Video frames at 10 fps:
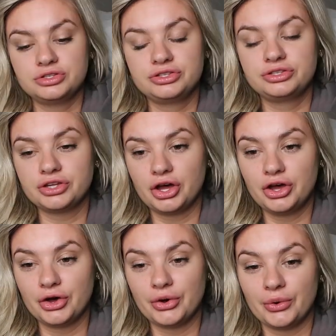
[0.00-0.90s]

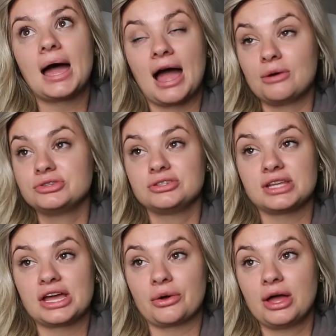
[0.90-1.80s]
So I was just
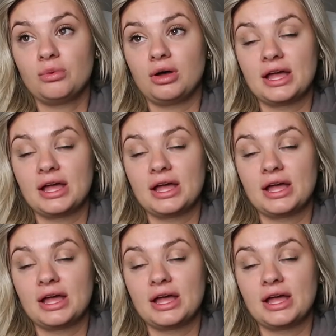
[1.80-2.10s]
like, okay, well,